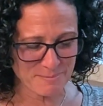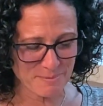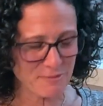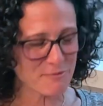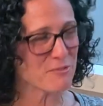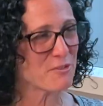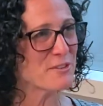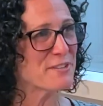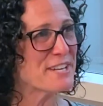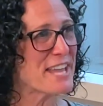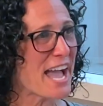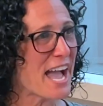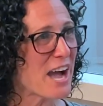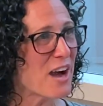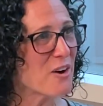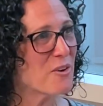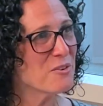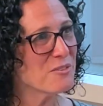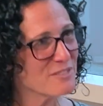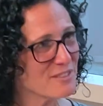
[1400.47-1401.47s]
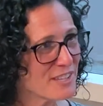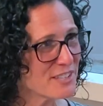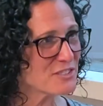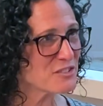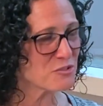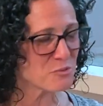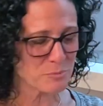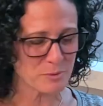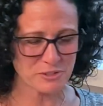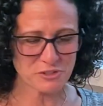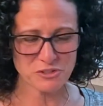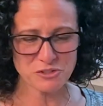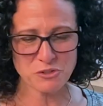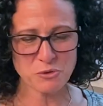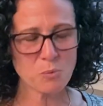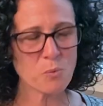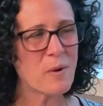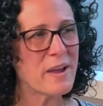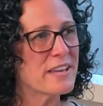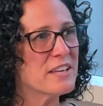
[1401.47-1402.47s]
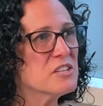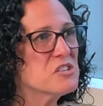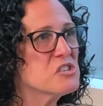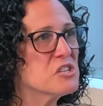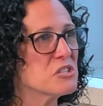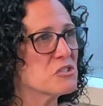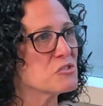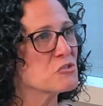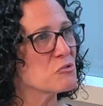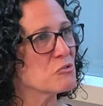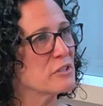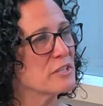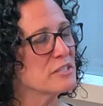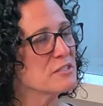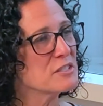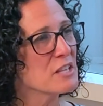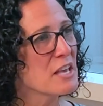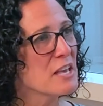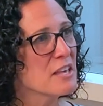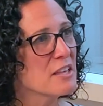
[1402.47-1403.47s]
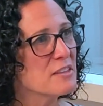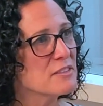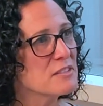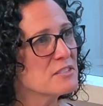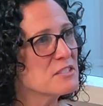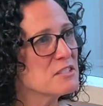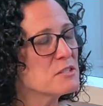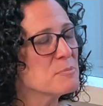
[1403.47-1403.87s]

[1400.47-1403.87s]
But for now, let's switch to wage histories. Yeah. This has